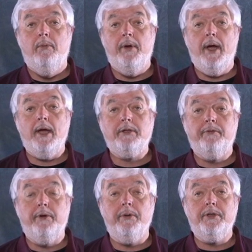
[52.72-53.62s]
We ask
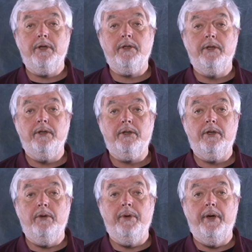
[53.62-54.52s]
for your assistance,
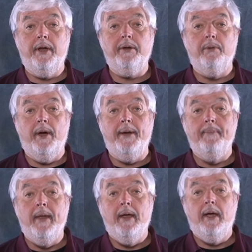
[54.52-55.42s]
too, in another way.
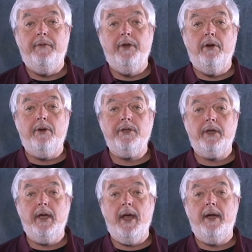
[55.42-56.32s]
If you notice
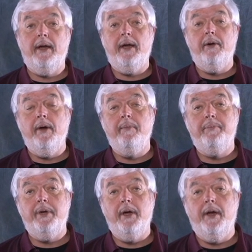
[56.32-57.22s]
a candidate or
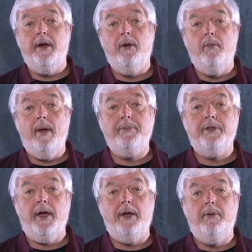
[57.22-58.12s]
MP on our
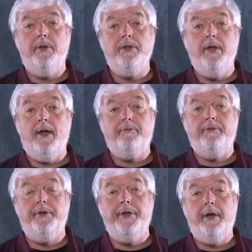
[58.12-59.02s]
website who has not
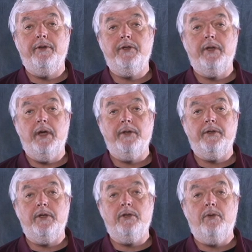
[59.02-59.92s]
filled out
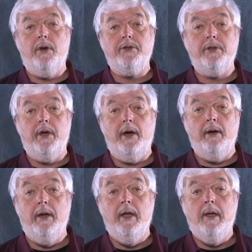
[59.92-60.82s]
CLC's
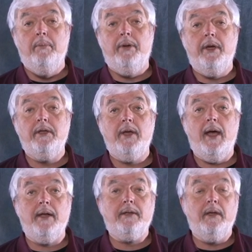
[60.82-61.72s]
questionnaire, please
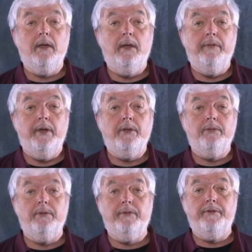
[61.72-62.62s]
ask the
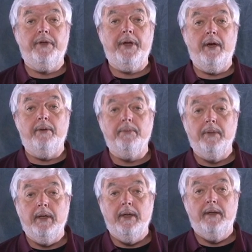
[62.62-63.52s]
individual to fill it out.
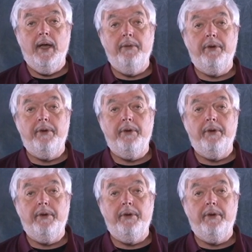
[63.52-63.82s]
Then